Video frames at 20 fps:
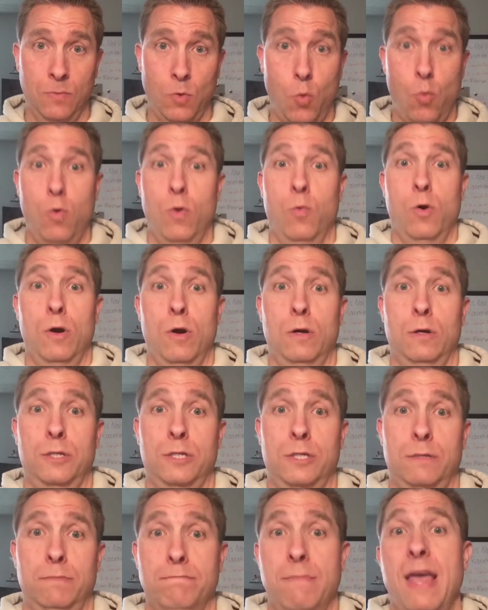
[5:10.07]
Or
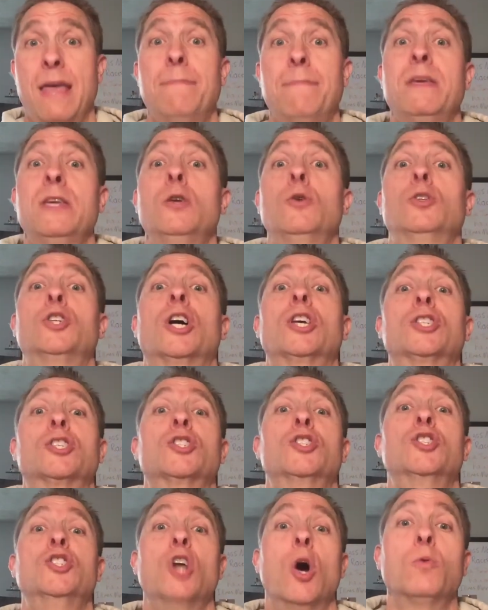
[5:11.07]
worse, maybe you
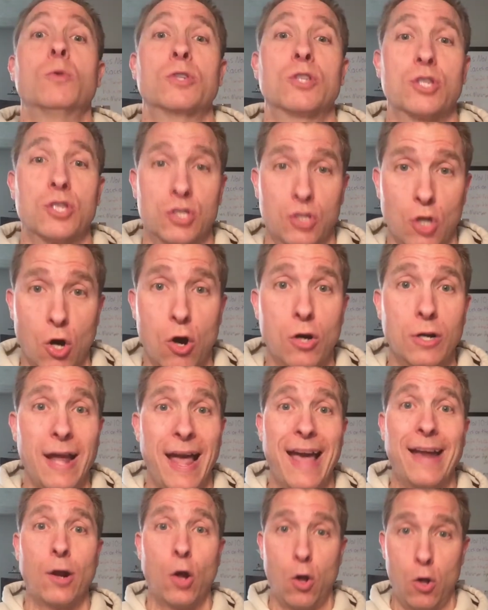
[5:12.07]
just don't start
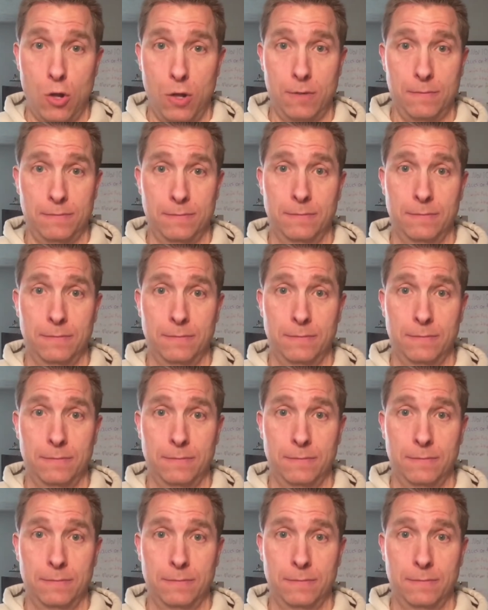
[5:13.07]
at all.